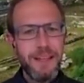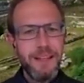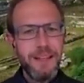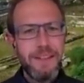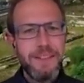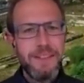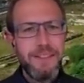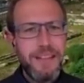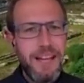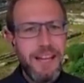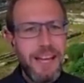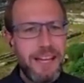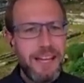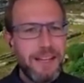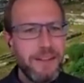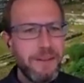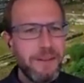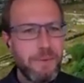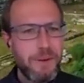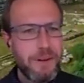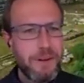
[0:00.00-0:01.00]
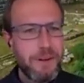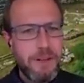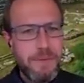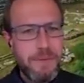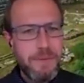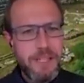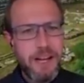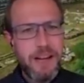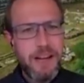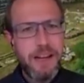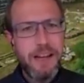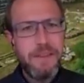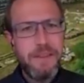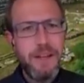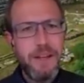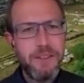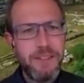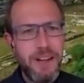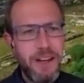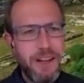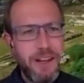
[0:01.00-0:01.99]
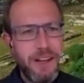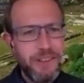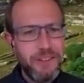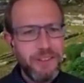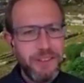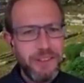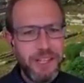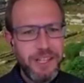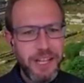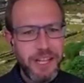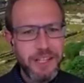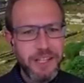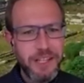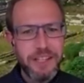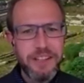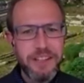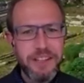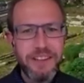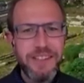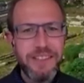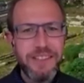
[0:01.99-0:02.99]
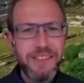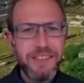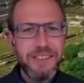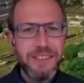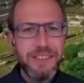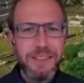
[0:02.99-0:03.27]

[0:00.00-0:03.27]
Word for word: Today, we're going to be talking about dogs in ancient Greece.